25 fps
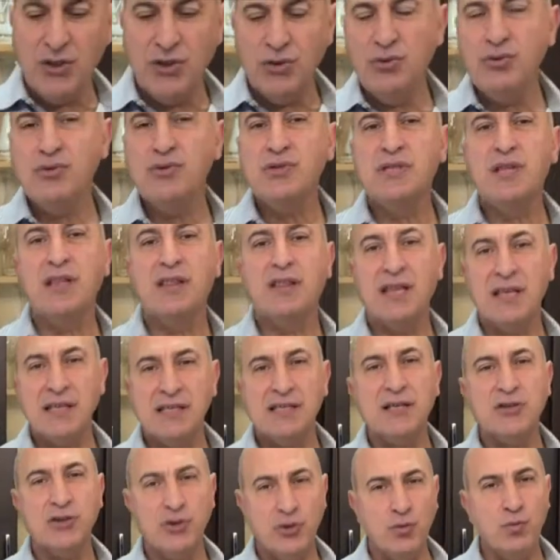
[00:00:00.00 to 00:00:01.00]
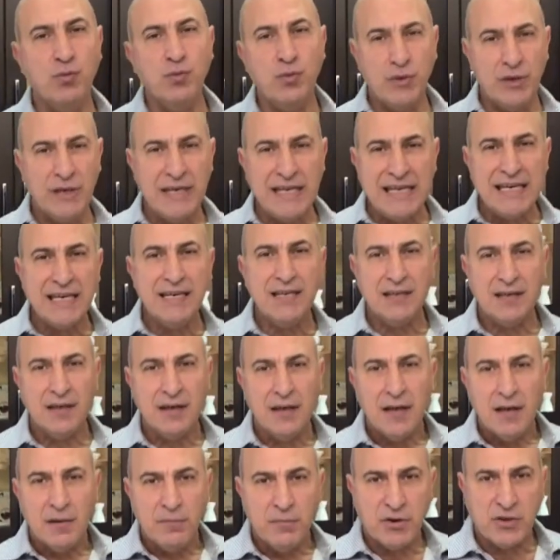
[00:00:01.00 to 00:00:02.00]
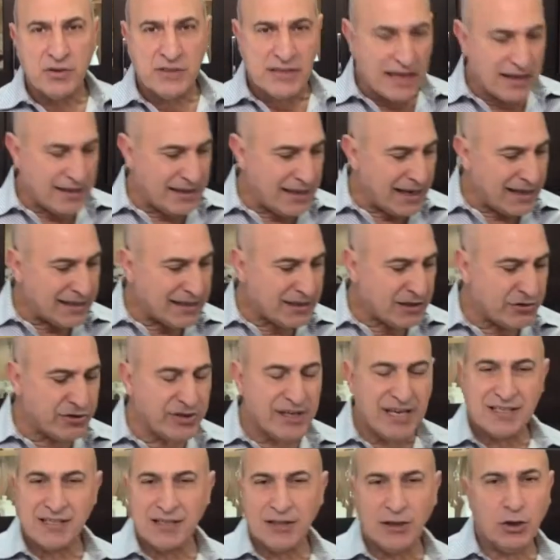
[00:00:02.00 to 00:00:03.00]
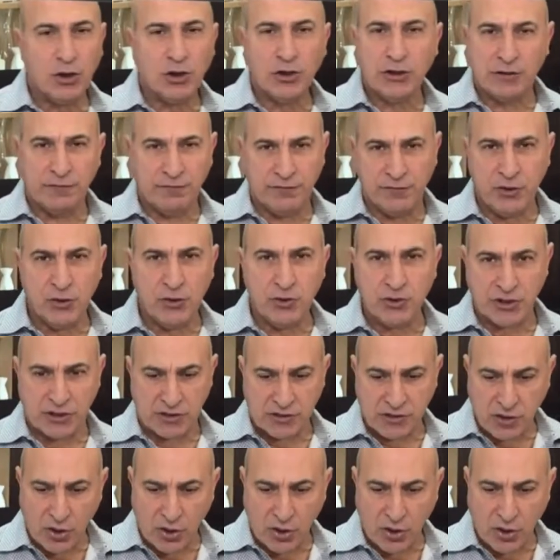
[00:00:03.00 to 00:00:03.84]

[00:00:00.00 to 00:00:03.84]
use the things that you need, because that creates a little confusion.